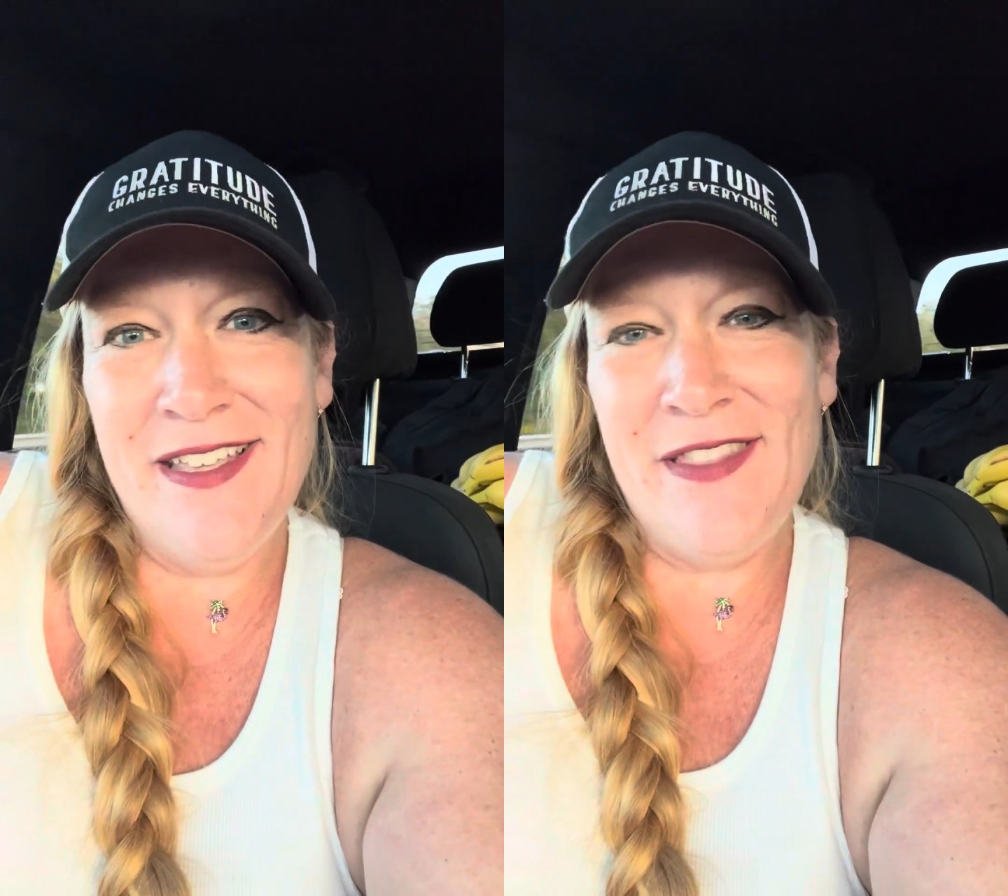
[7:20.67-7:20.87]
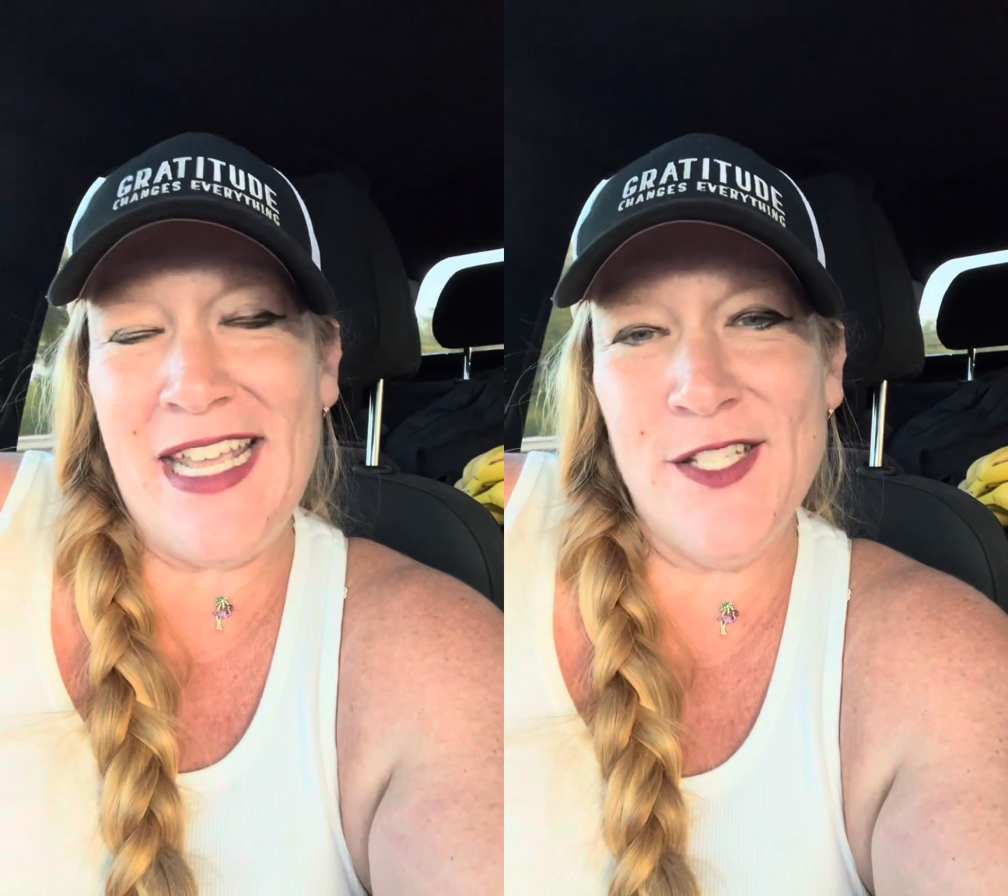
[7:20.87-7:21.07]

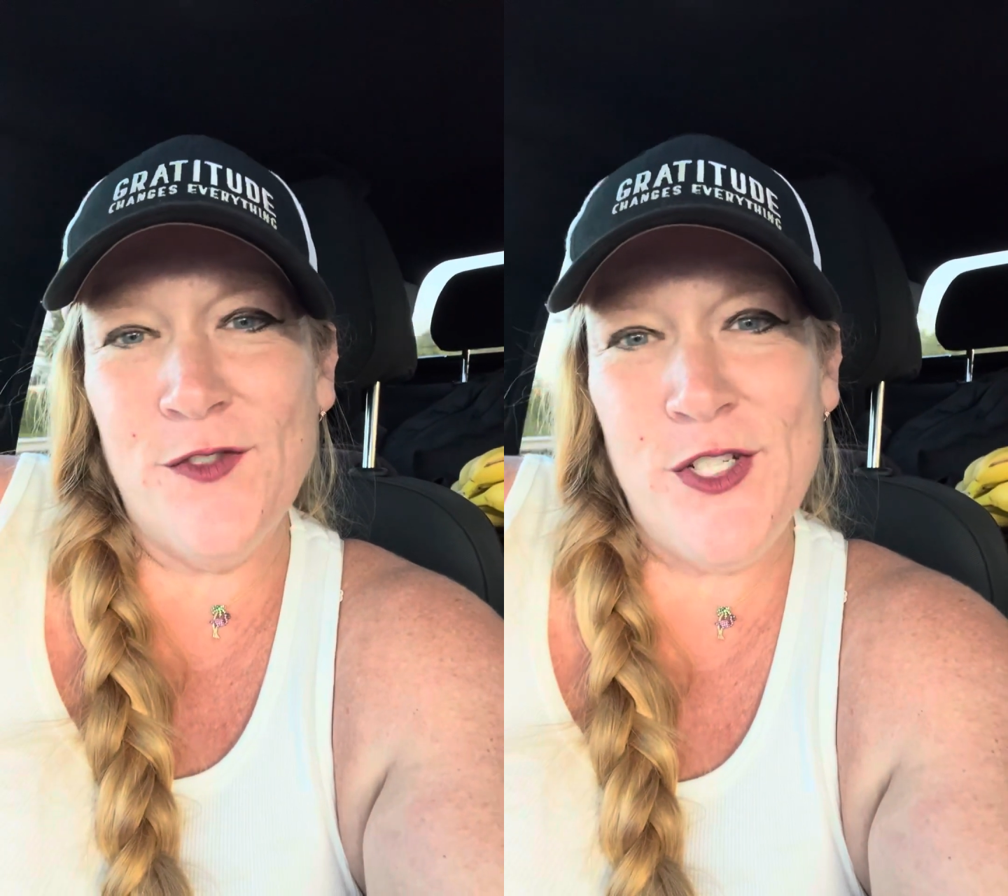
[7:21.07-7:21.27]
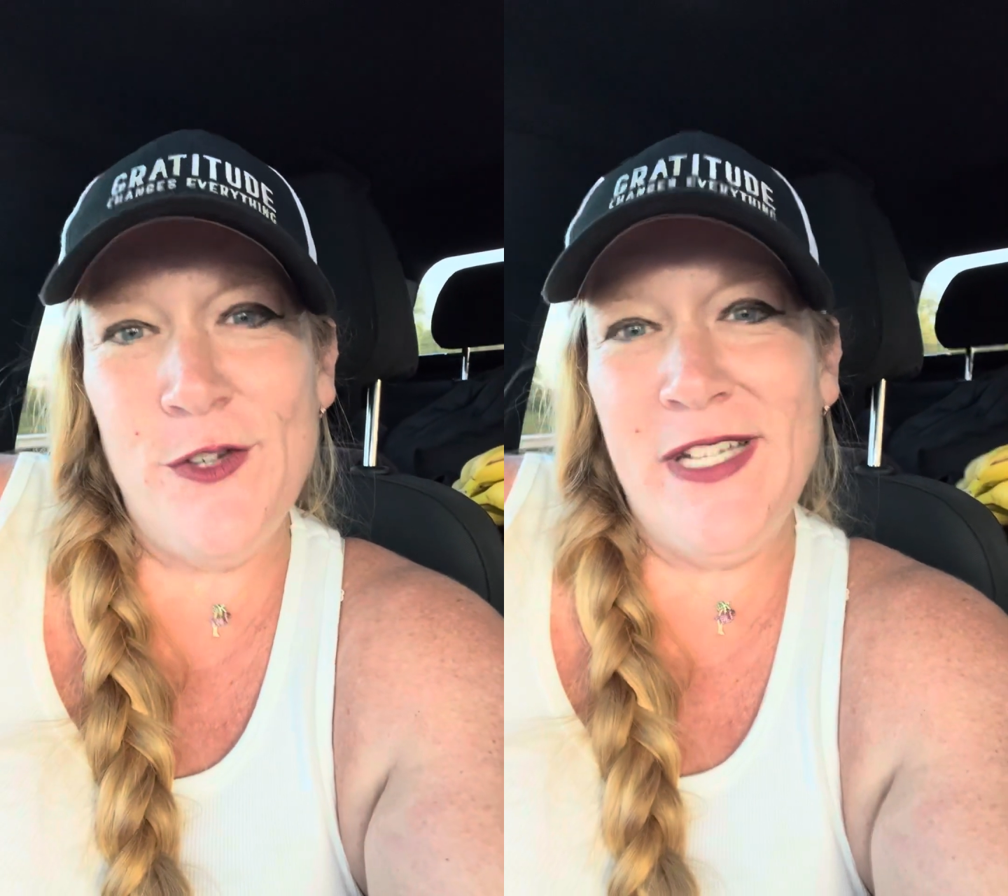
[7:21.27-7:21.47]
Thanks for
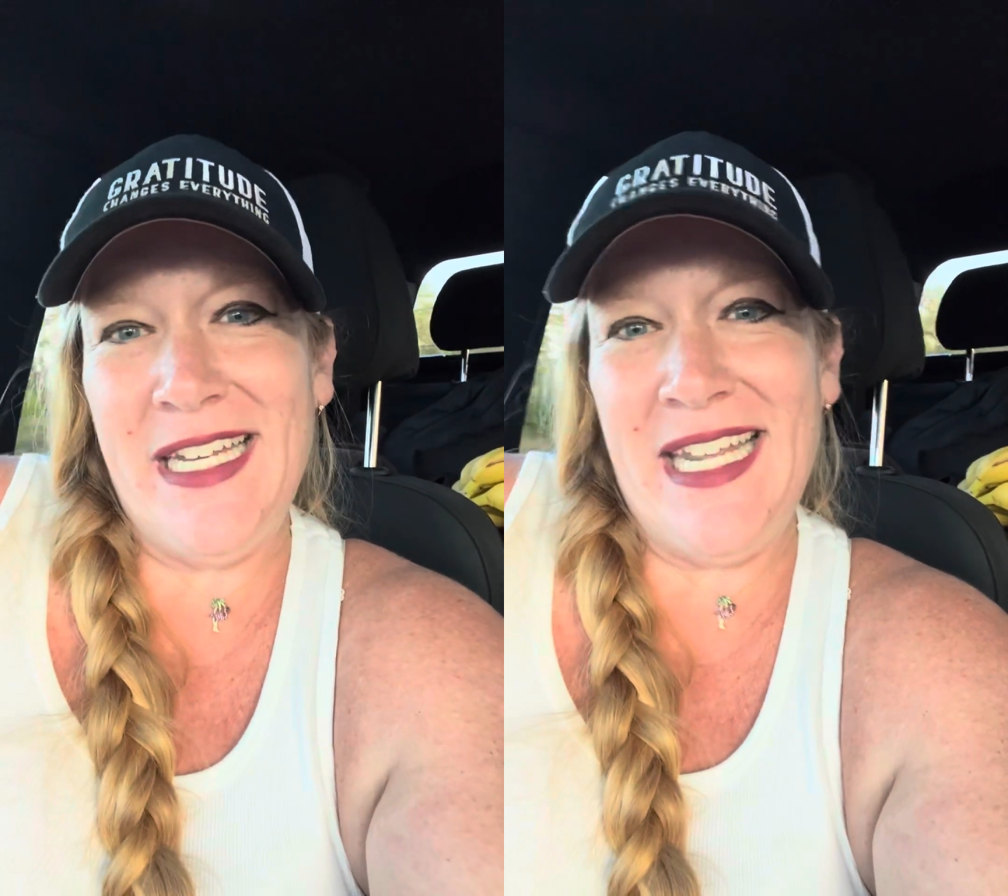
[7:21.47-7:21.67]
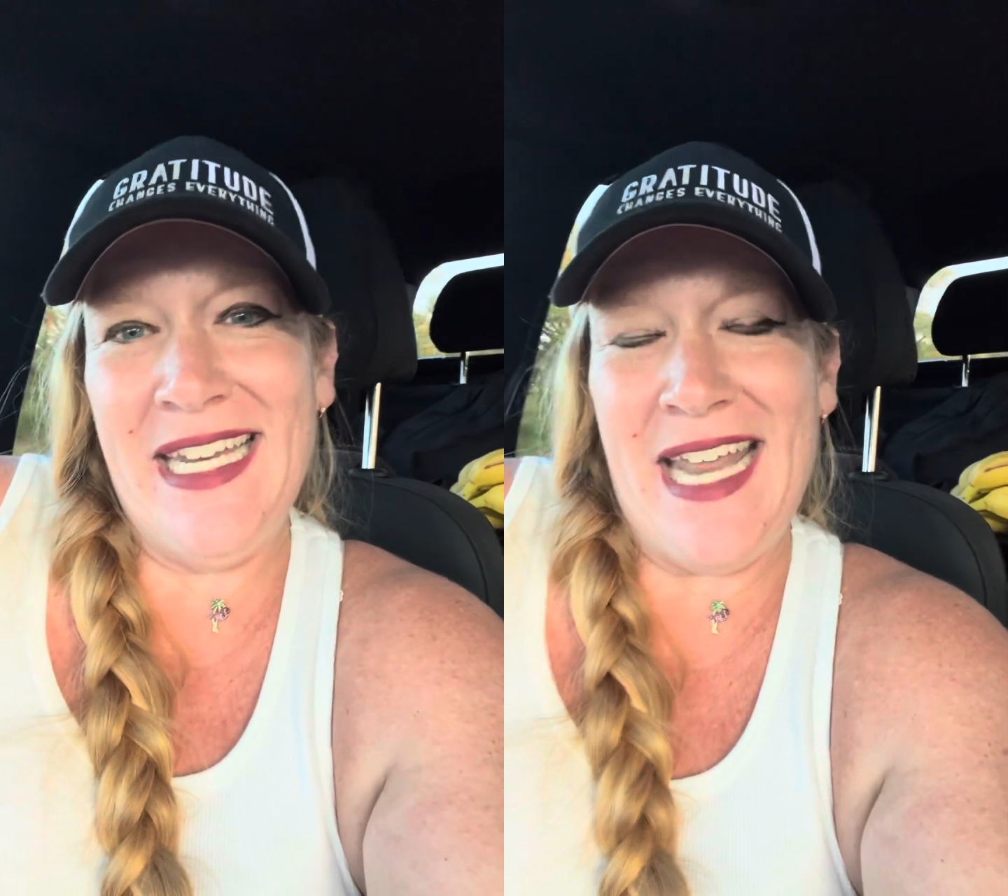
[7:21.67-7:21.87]
tuning
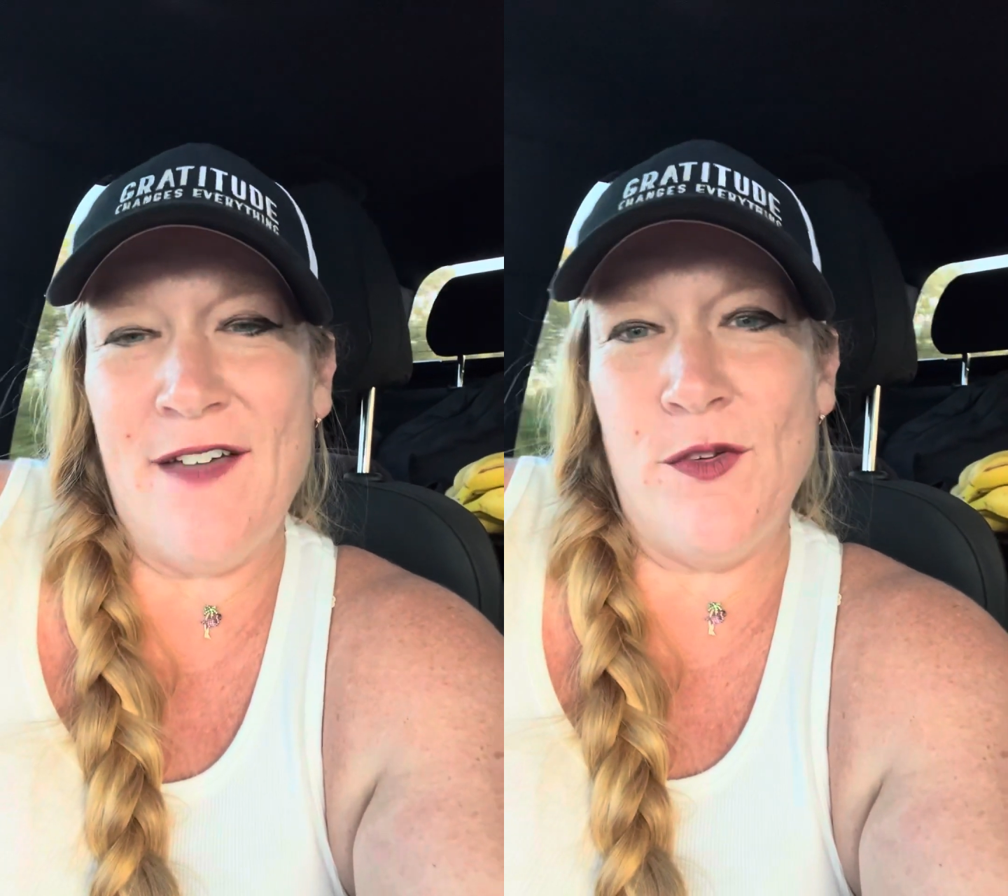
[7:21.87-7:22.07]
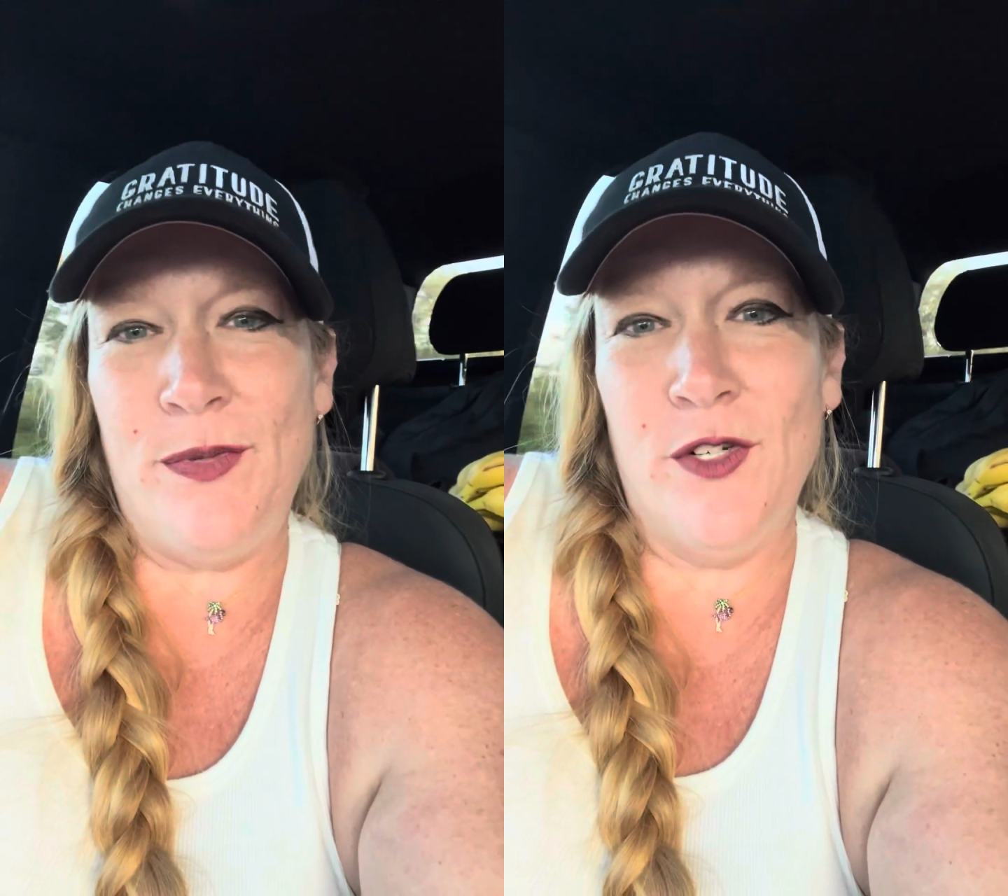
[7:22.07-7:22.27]
in, and
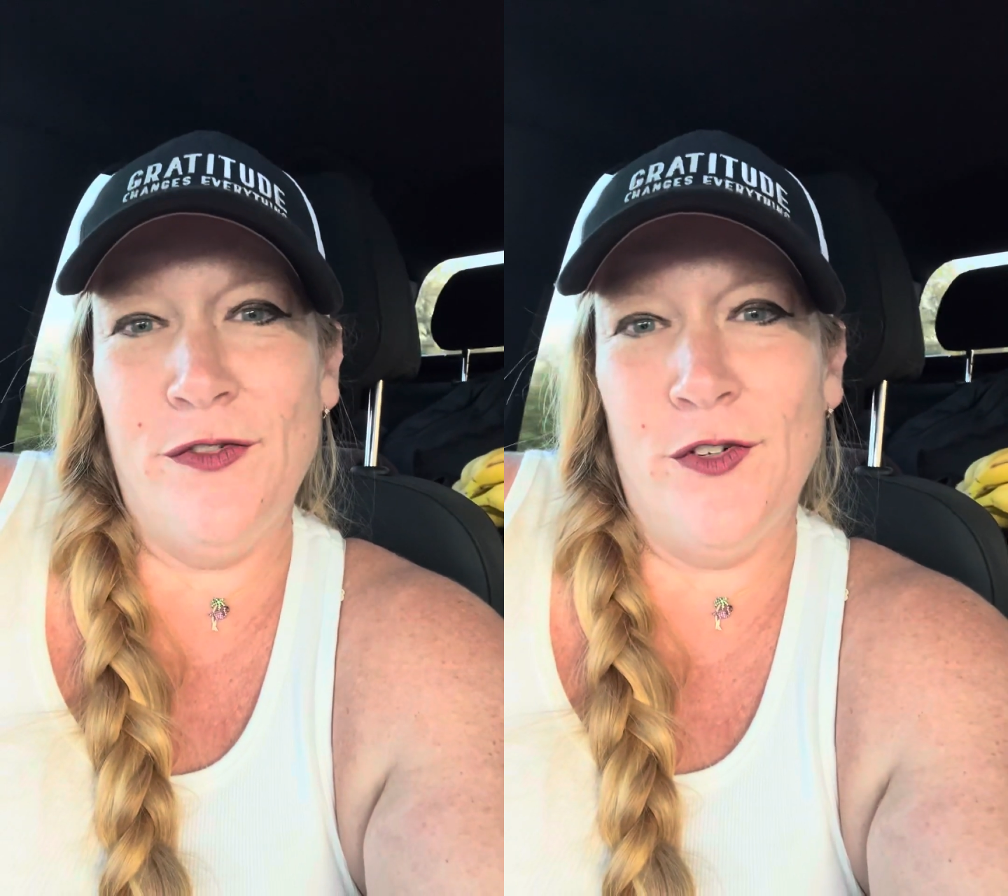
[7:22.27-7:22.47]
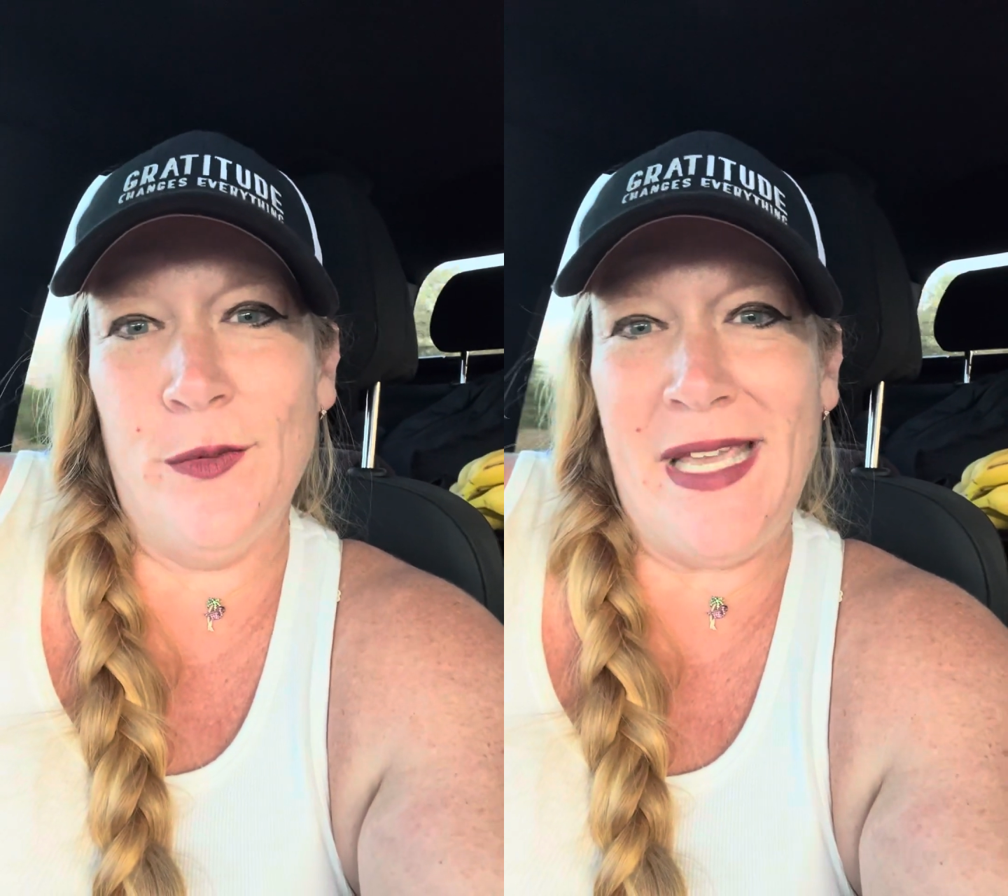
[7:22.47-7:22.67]
have a
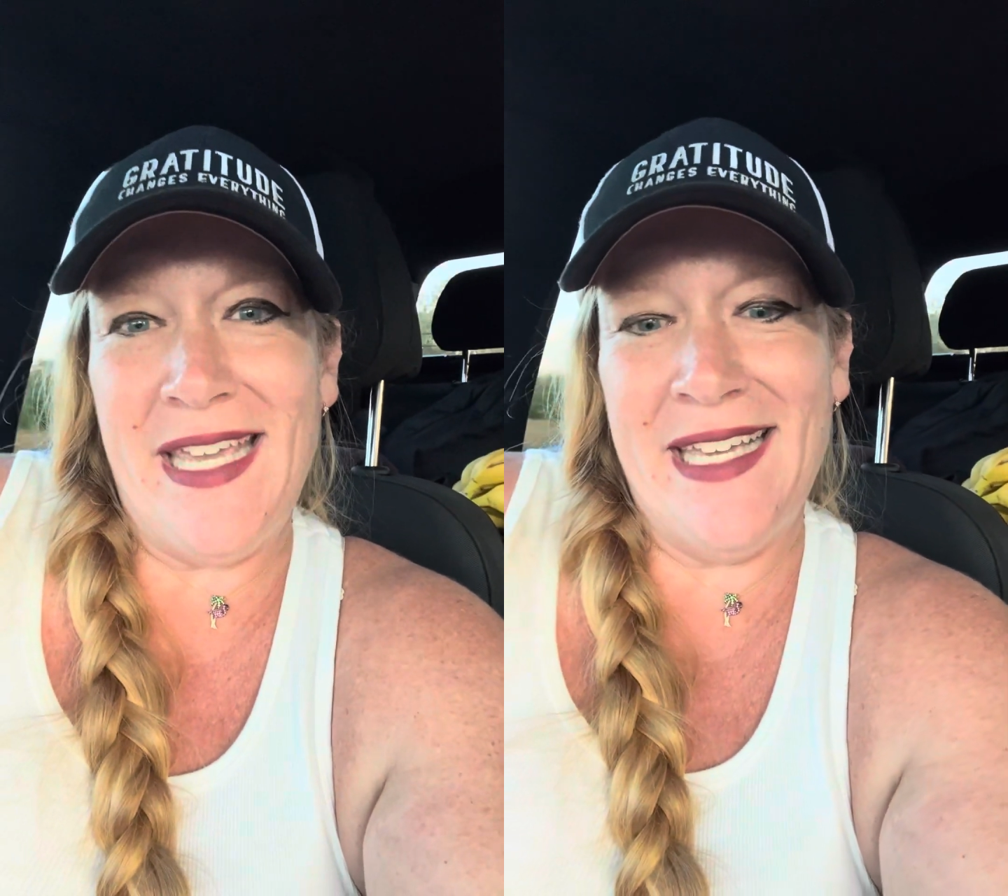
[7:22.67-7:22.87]
beautiful week.